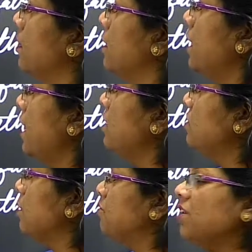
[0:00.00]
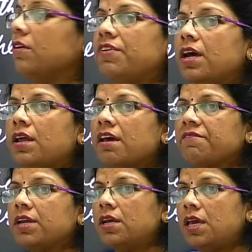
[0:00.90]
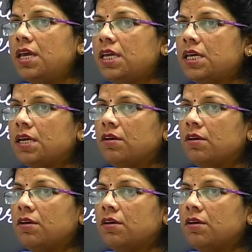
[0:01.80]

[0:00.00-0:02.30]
And subject we are having he.